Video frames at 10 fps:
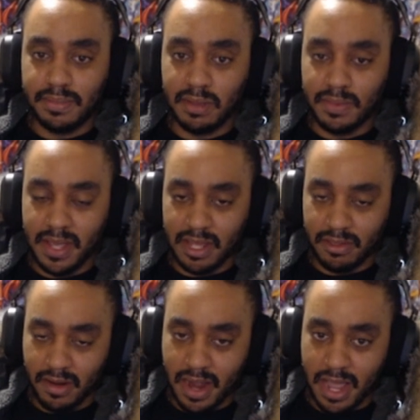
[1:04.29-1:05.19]
something
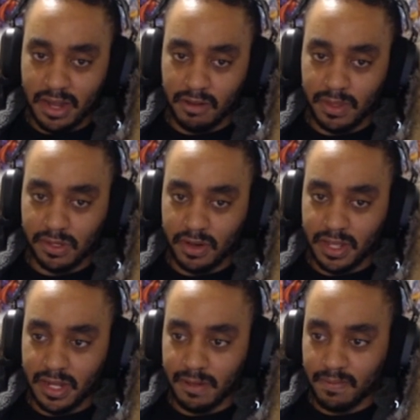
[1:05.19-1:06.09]
after an item that's already
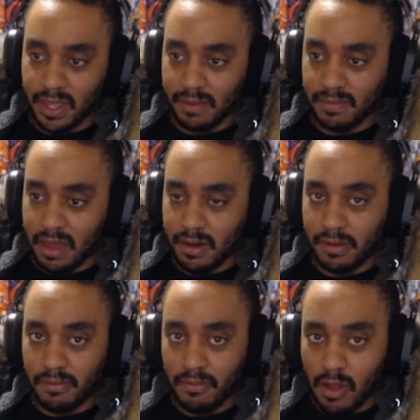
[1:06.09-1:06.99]
in it. Like, I don't know,
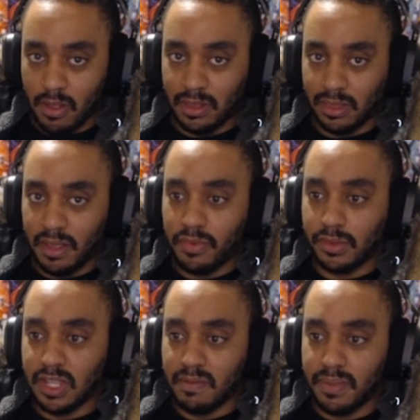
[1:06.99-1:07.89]
call it Lethal
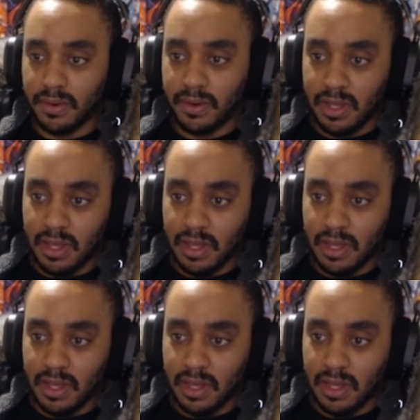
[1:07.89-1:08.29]
Tempo.